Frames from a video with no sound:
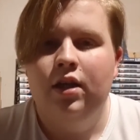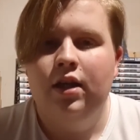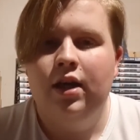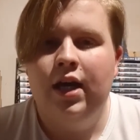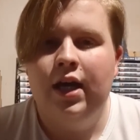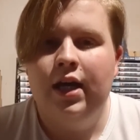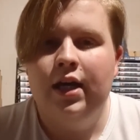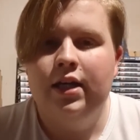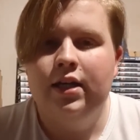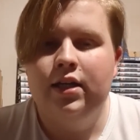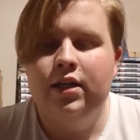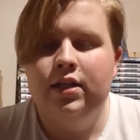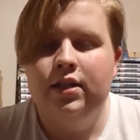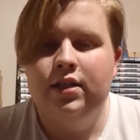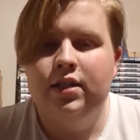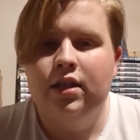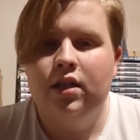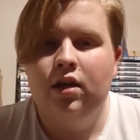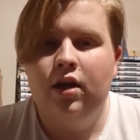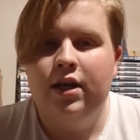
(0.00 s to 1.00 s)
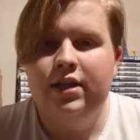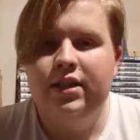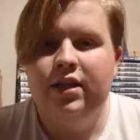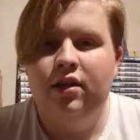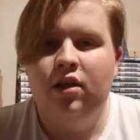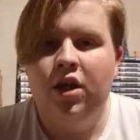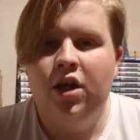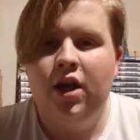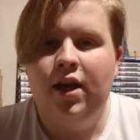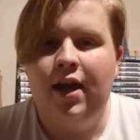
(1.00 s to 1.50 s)
And I
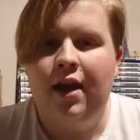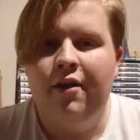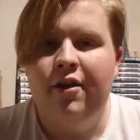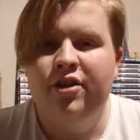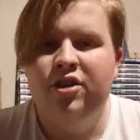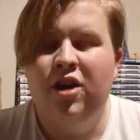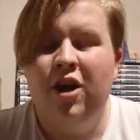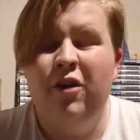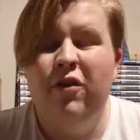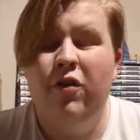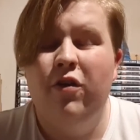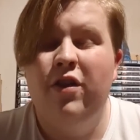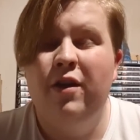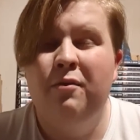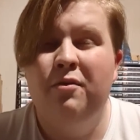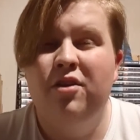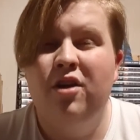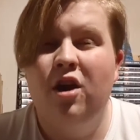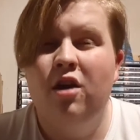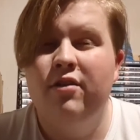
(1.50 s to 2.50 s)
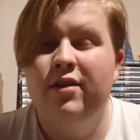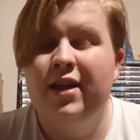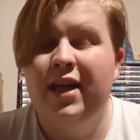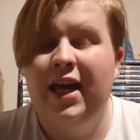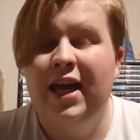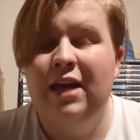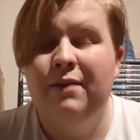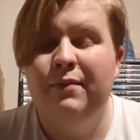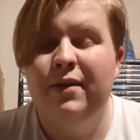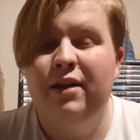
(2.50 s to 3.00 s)
didn't like her character. I thought the thing with her and
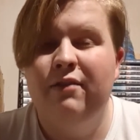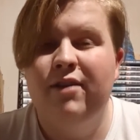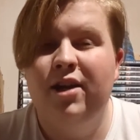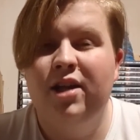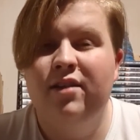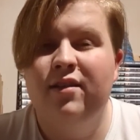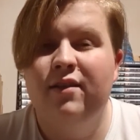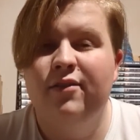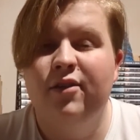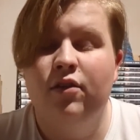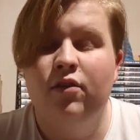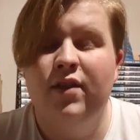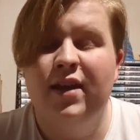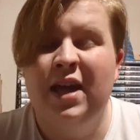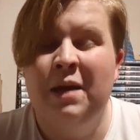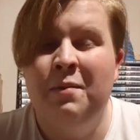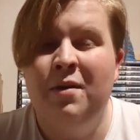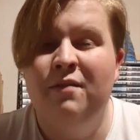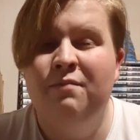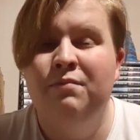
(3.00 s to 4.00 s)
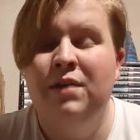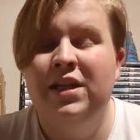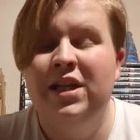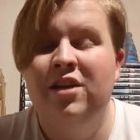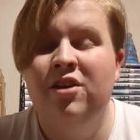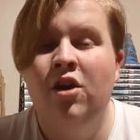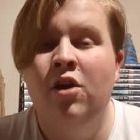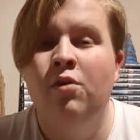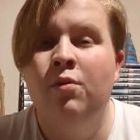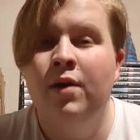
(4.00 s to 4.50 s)
Kane being relatives, I thought that came out of bloody
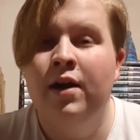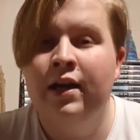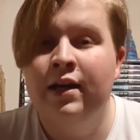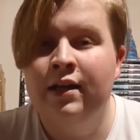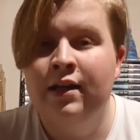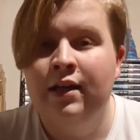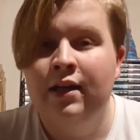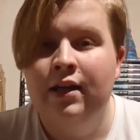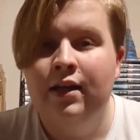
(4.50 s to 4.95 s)
nowhere.